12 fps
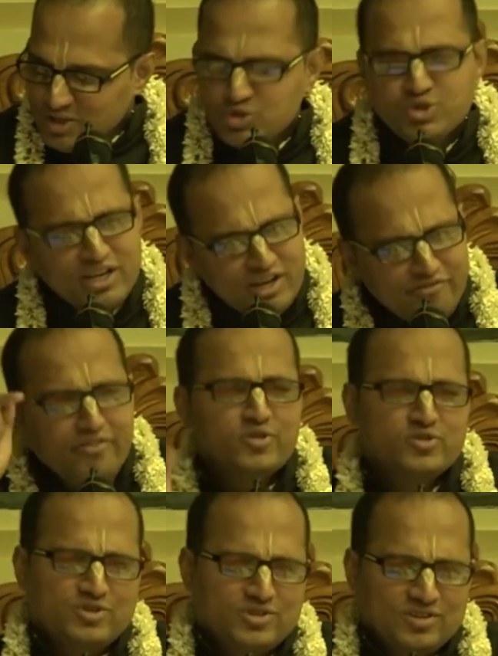She
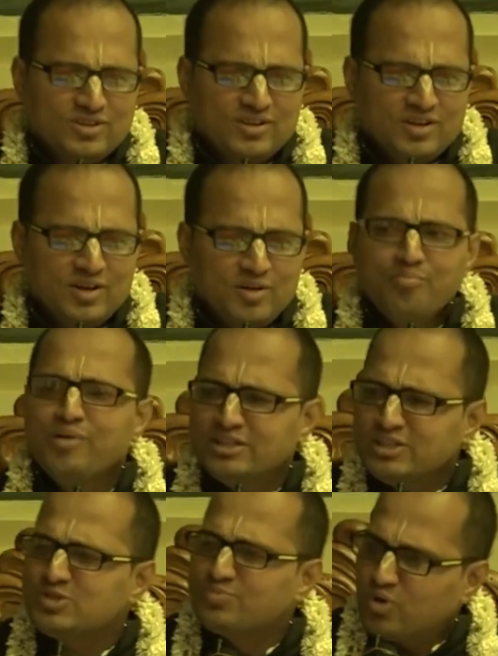refused.
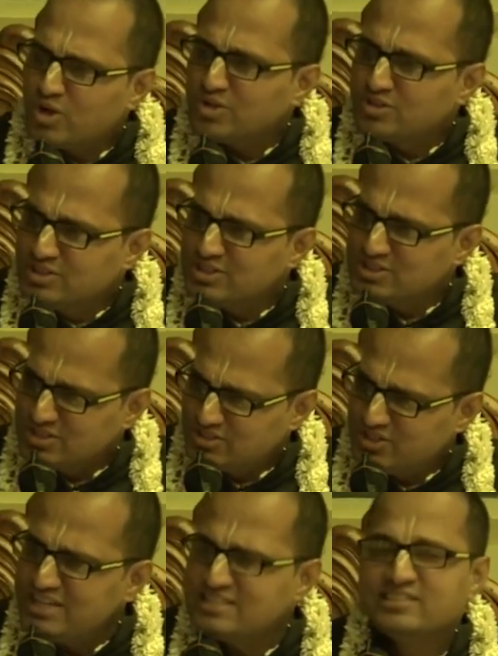But this, this
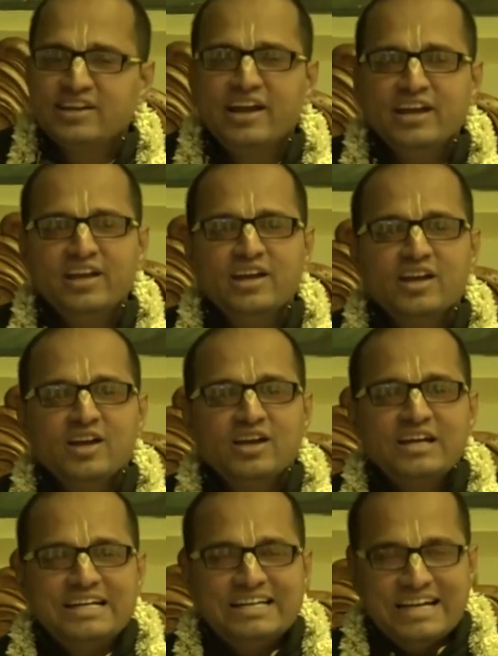chaste lady
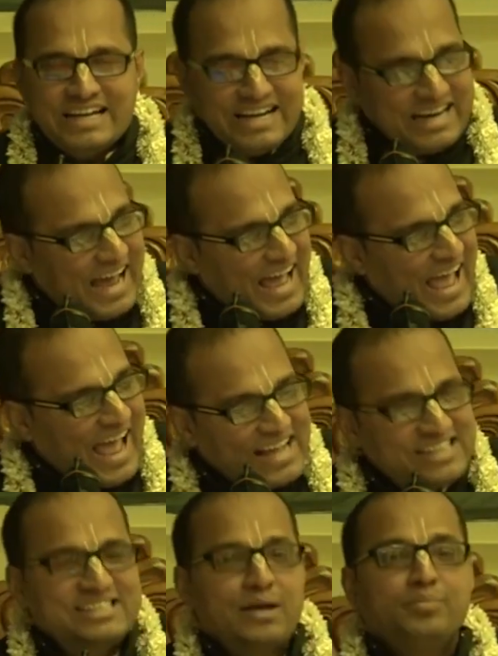
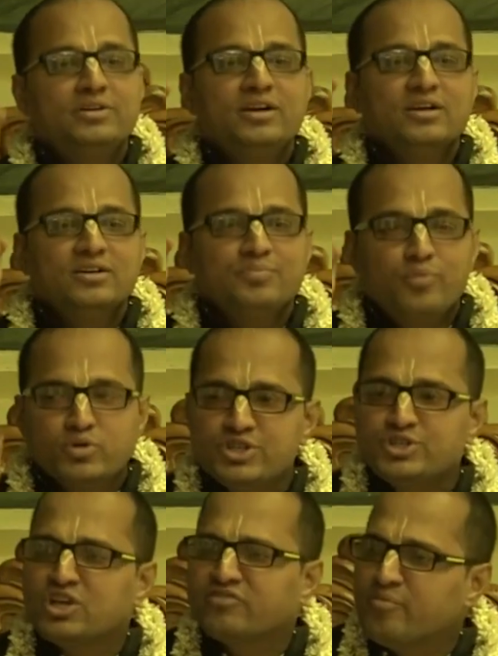accepted a
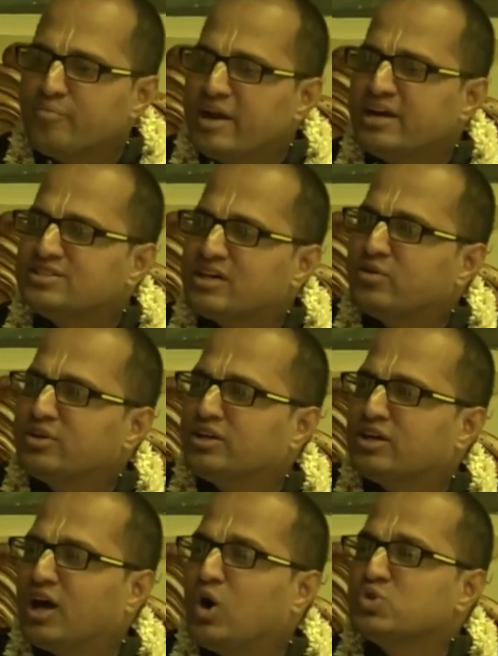position of a maid servant
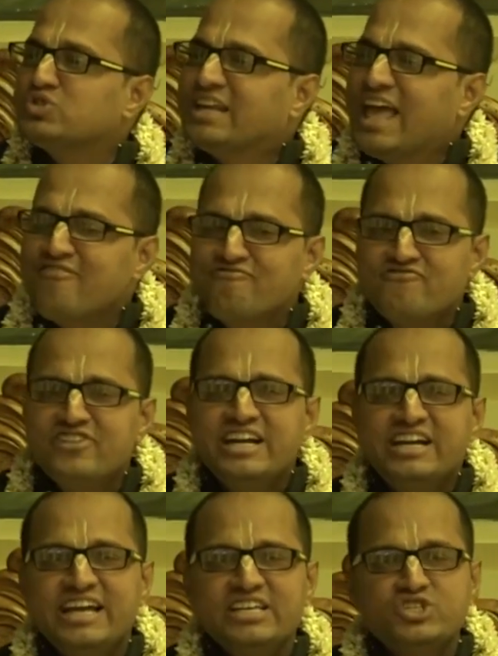in her house, and
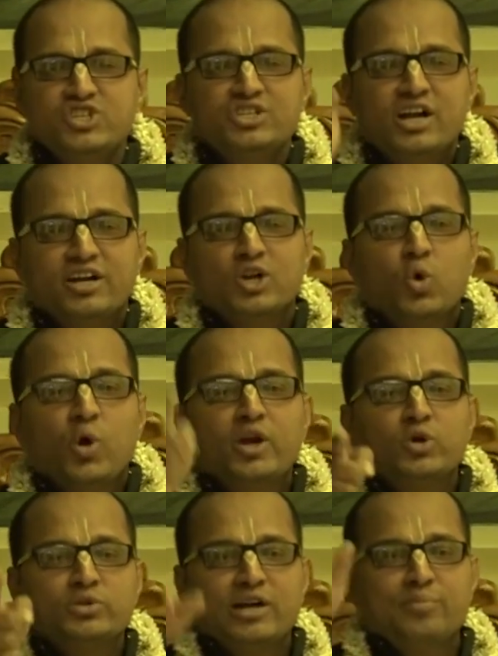every day she started
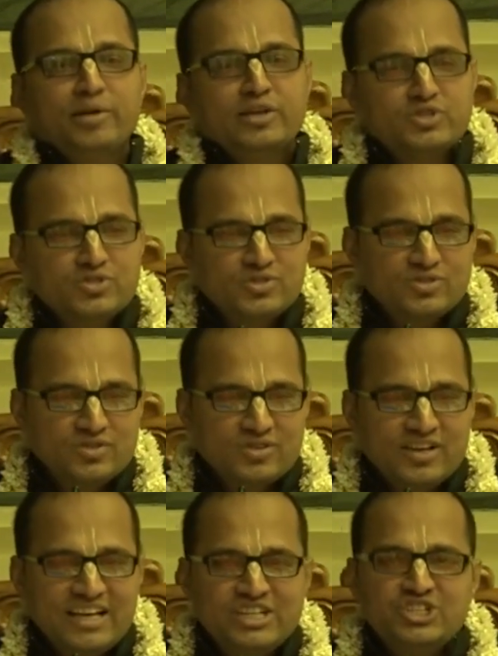going to that place.
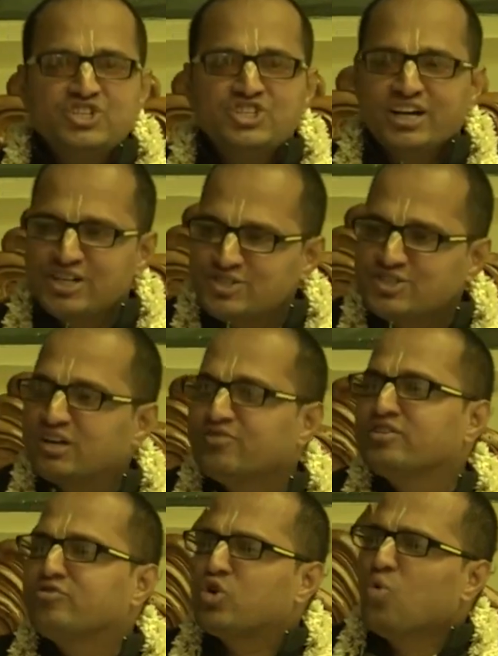She started
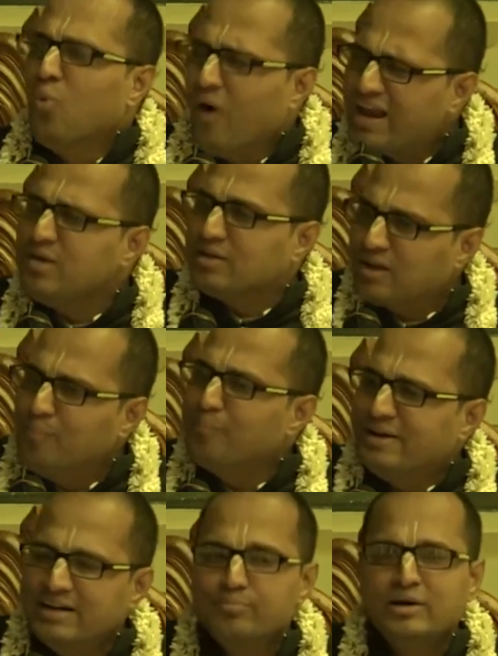serving for one
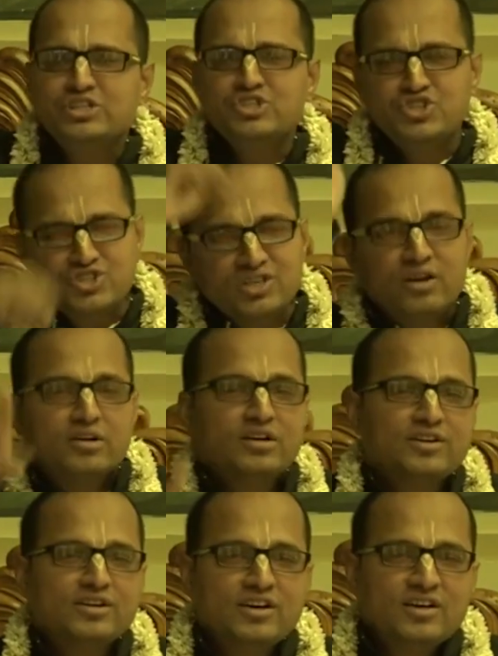complete month, she served
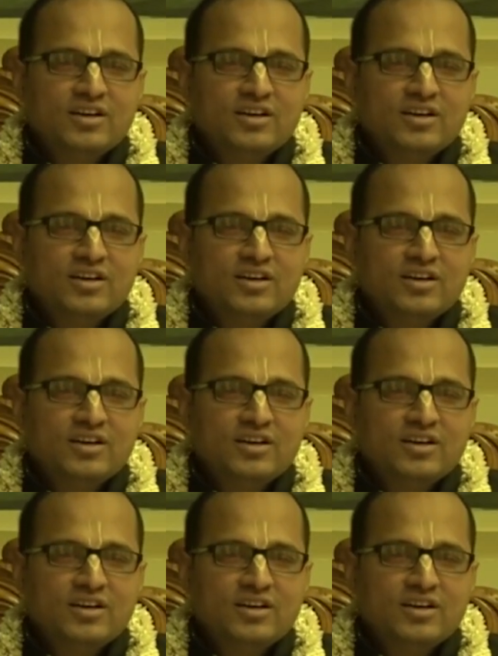her.